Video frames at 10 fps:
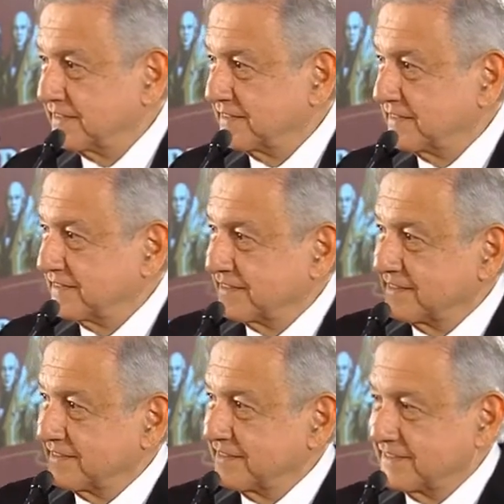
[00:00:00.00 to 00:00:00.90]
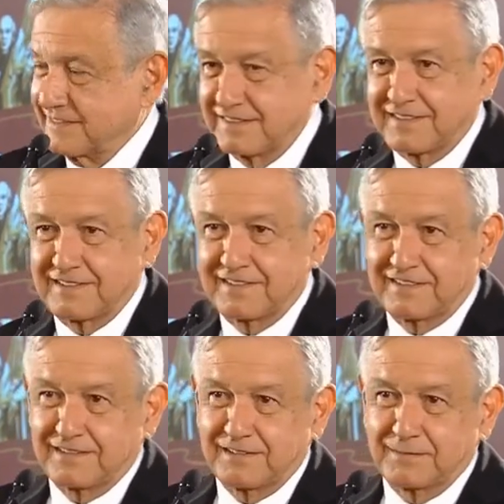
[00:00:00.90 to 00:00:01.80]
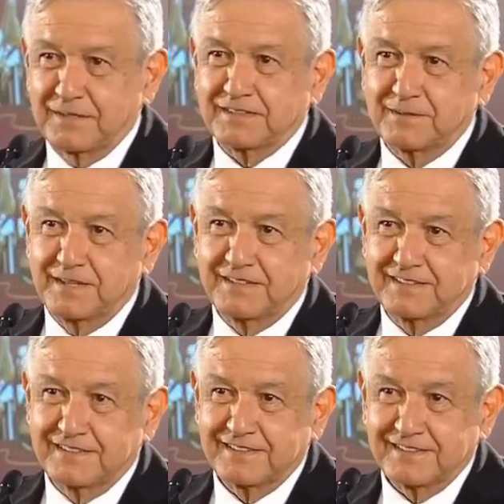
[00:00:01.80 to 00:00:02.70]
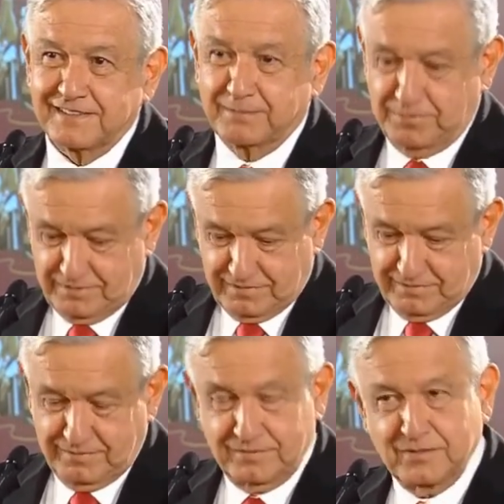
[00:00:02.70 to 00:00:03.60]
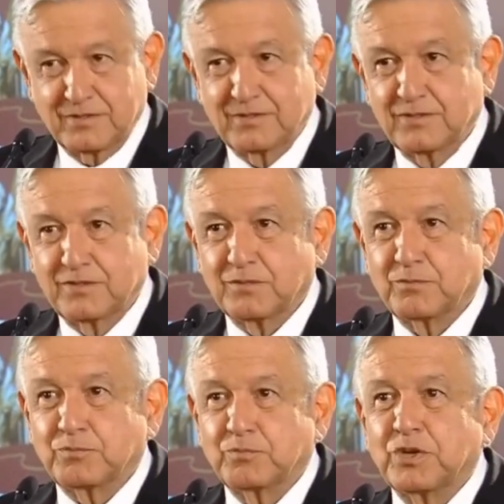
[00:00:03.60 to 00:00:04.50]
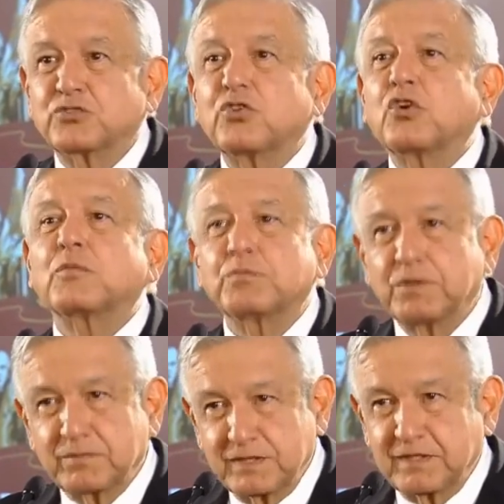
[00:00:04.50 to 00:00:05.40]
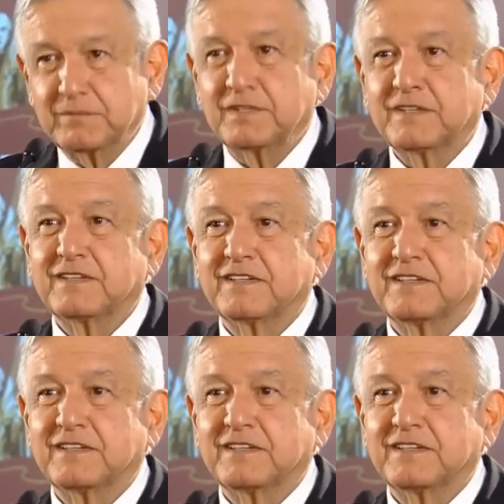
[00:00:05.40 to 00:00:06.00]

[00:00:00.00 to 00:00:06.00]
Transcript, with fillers: They kept saying, "Oh, headlines that it's going to go above 20," but no,